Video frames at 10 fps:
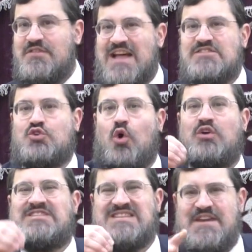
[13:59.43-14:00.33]
That's
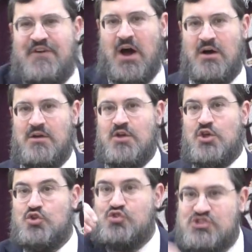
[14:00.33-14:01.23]
called ksiva.
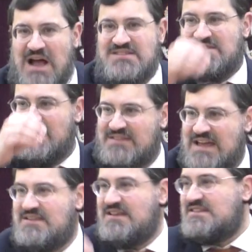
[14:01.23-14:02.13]
You just
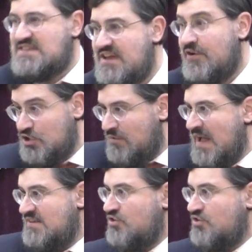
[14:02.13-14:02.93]
did ksiva. You're right. So